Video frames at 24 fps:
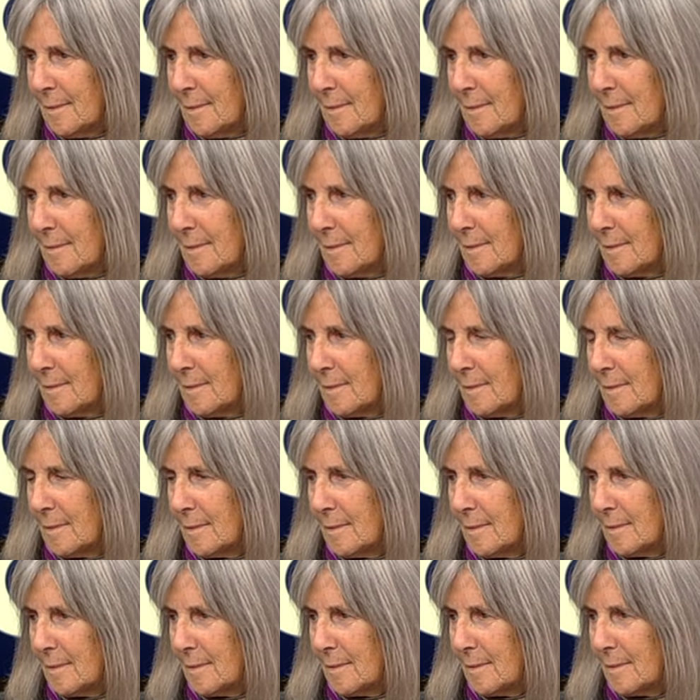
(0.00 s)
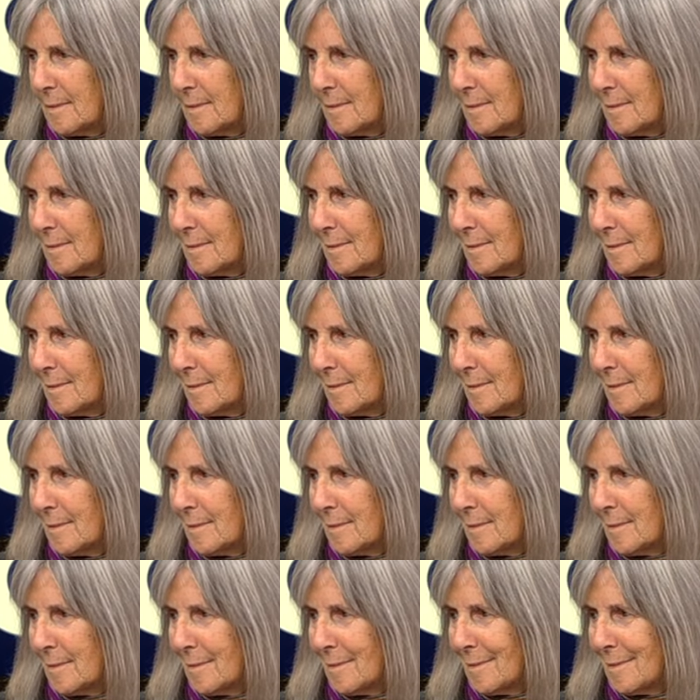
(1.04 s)

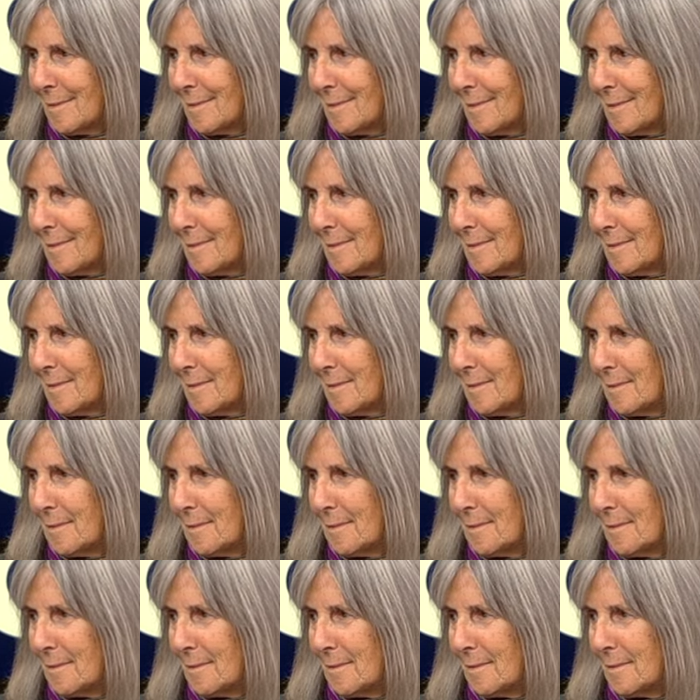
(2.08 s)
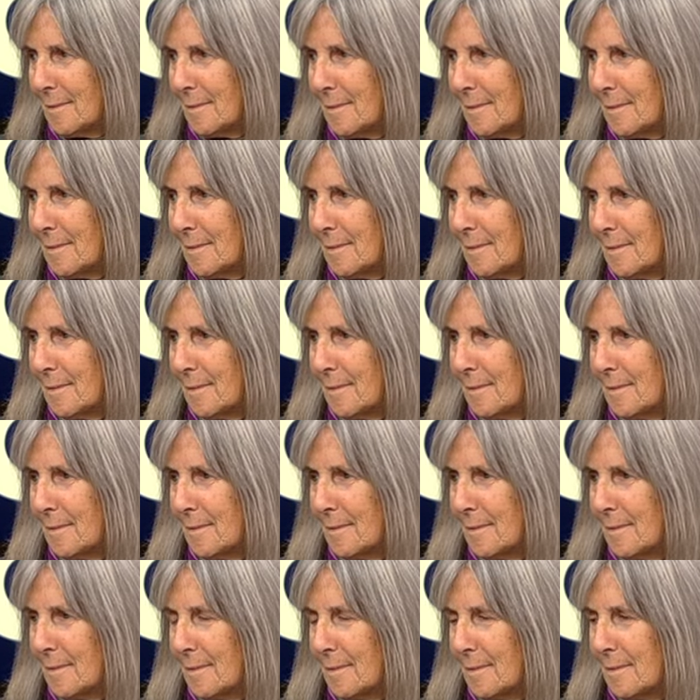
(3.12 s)

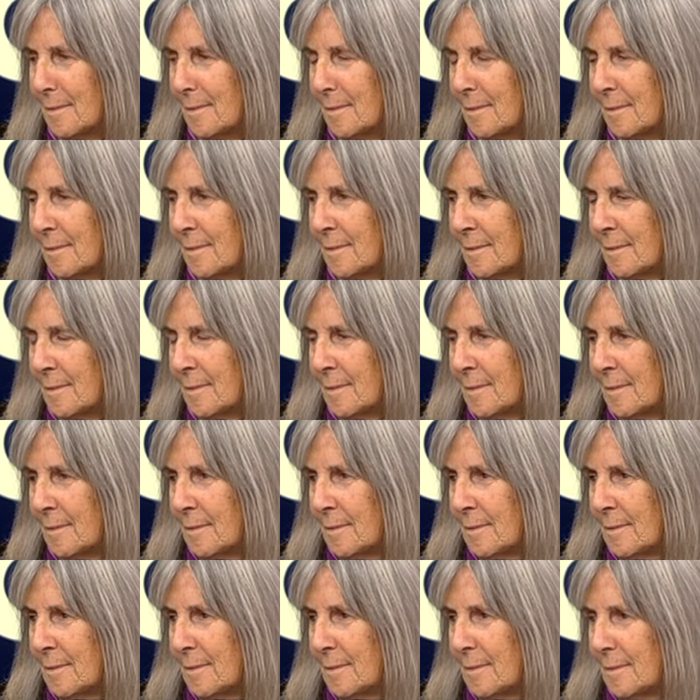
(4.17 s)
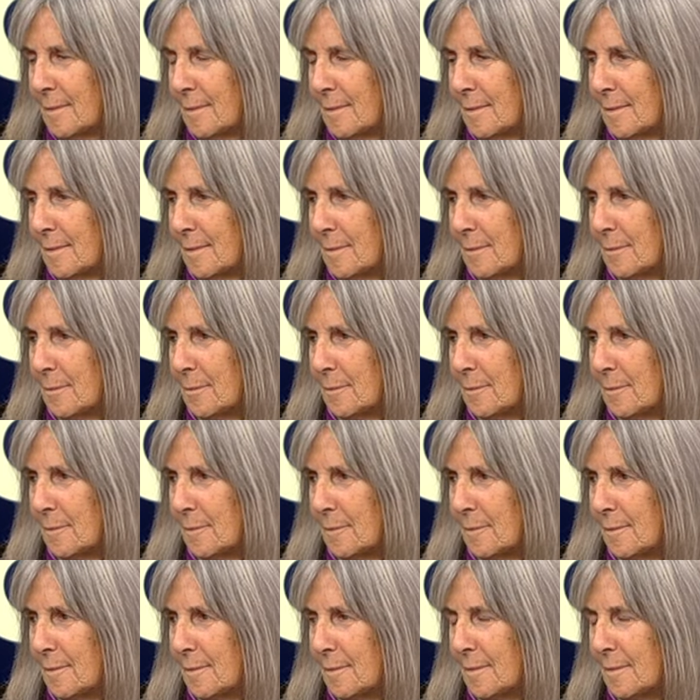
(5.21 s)
This person isn't speaking.